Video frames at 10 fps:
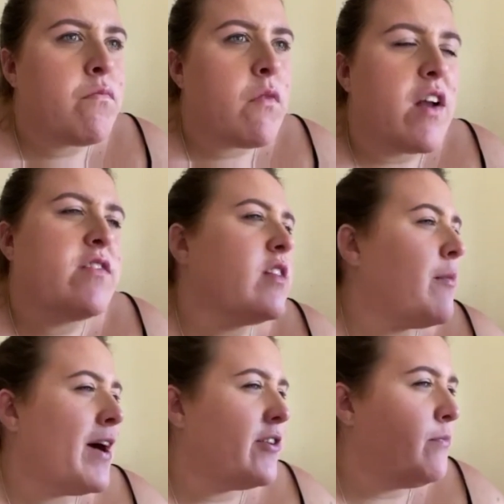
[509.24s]
It's not that
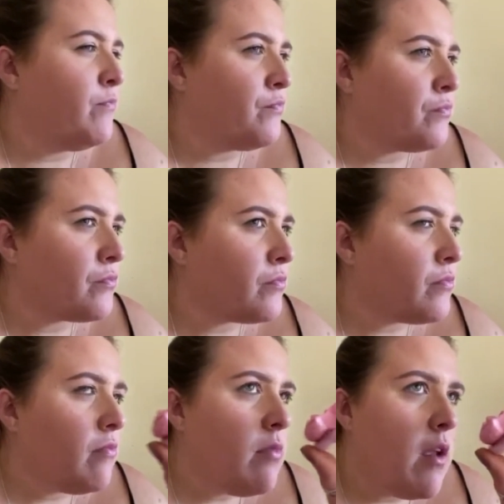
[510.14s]
bad.
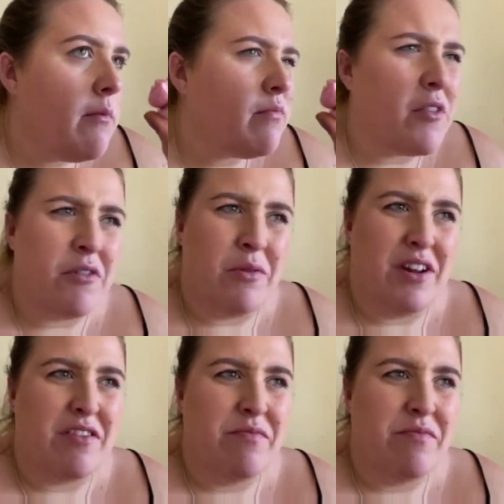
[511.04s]
Oh no it is.